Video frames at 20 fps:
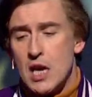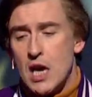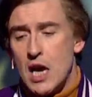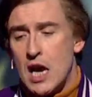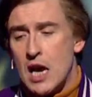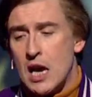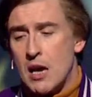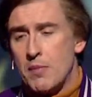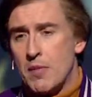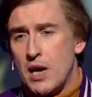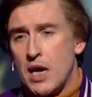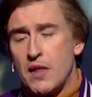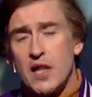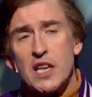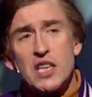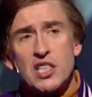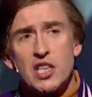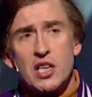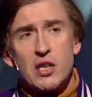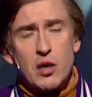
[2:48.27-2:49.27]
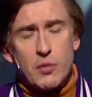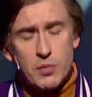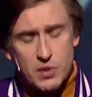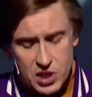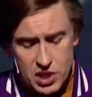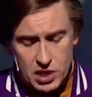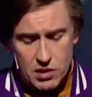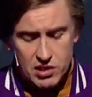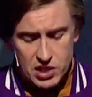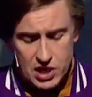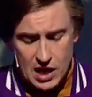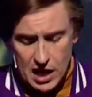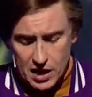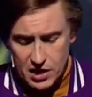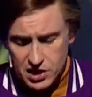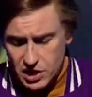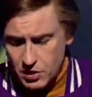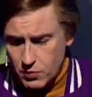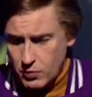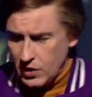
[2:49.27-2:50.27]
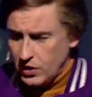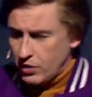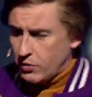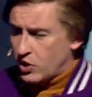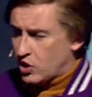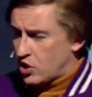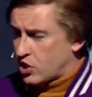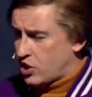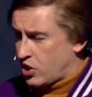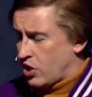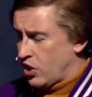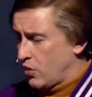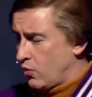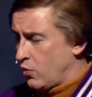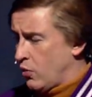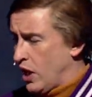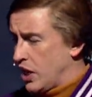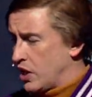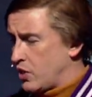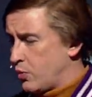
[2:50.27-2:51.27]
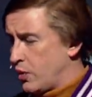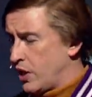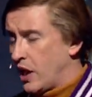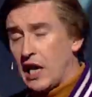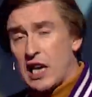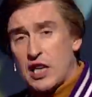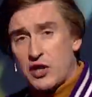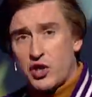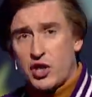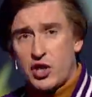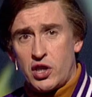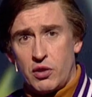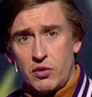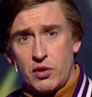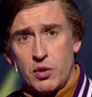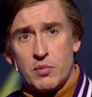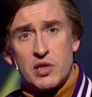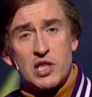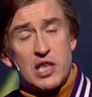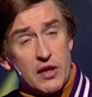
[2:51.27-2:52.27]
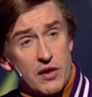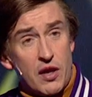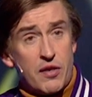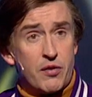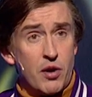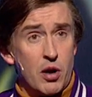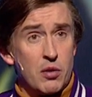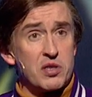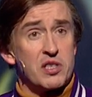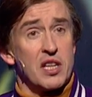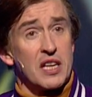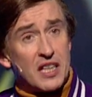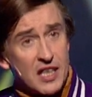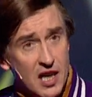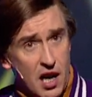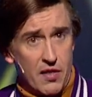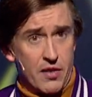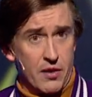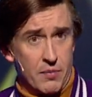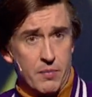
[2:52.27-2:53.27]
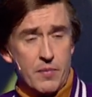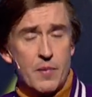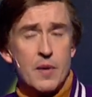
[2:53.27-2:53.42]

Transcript: Um, and then he said, no, but seriously, Alan, he said, when they reach a certain weight, we electrocute them, slit their throats, then gut them.